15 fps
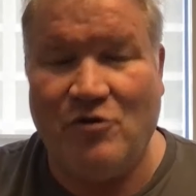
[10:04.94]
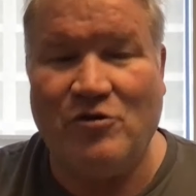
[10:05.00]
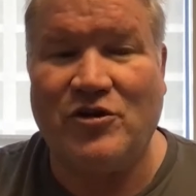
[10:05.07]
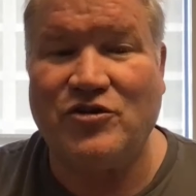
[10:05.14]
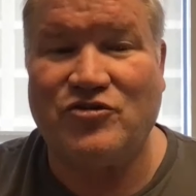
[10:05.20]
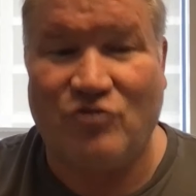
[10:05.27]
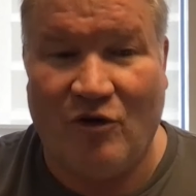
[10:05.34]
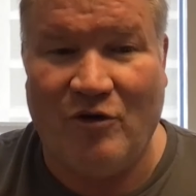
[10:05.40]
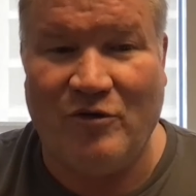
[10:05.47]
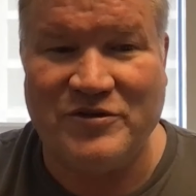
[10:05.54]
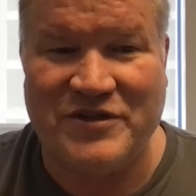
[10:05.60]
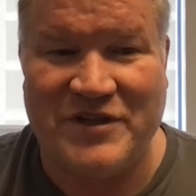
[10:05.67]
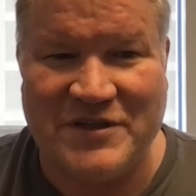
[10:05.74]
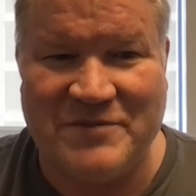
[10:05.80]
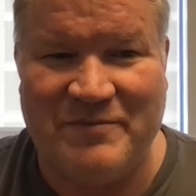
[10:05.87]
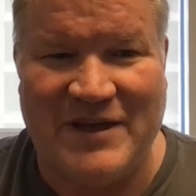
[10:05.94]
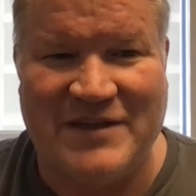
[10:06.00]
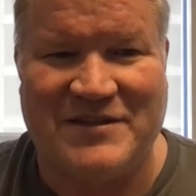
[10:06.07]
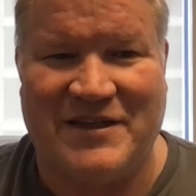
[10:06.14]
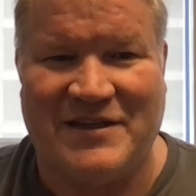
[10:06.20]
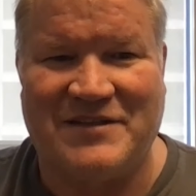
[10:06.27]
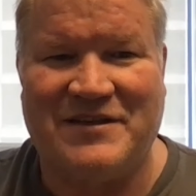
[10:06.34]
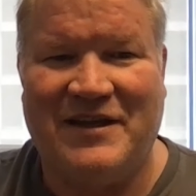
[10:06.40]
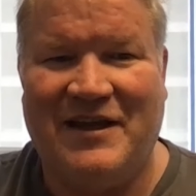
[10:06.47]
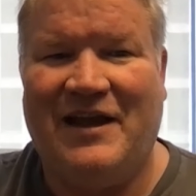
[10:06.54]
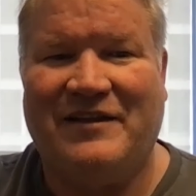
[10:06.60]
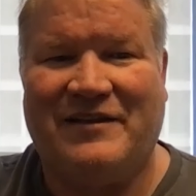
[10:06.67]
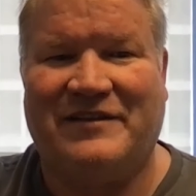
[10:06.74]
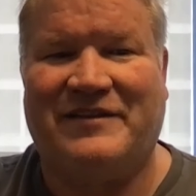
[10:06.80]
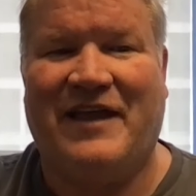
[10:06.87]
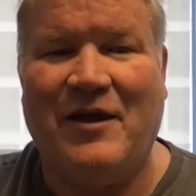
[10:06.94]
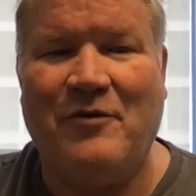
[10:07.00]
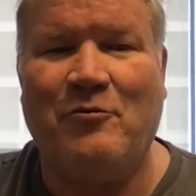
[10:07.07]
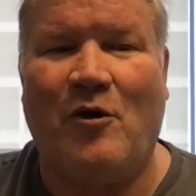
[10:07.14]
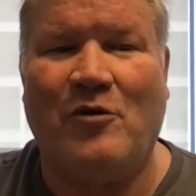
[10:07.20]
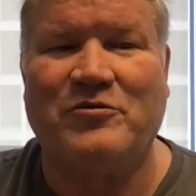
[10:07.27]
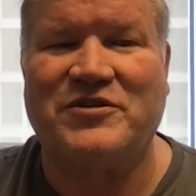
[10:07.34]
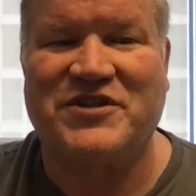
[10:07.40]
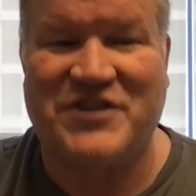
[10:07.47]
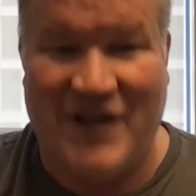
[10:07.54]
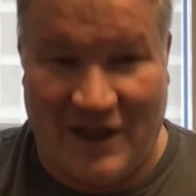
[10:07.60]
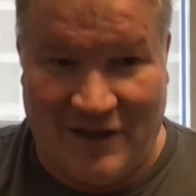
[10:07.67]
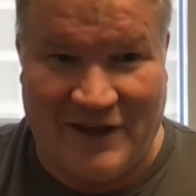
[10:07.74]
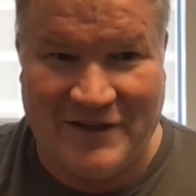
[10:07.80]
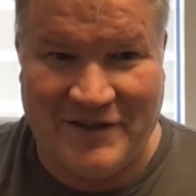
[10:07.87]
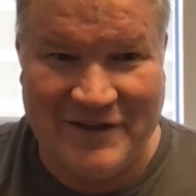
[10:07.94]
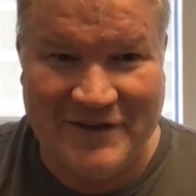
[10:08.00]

controls this business that they won't sell it.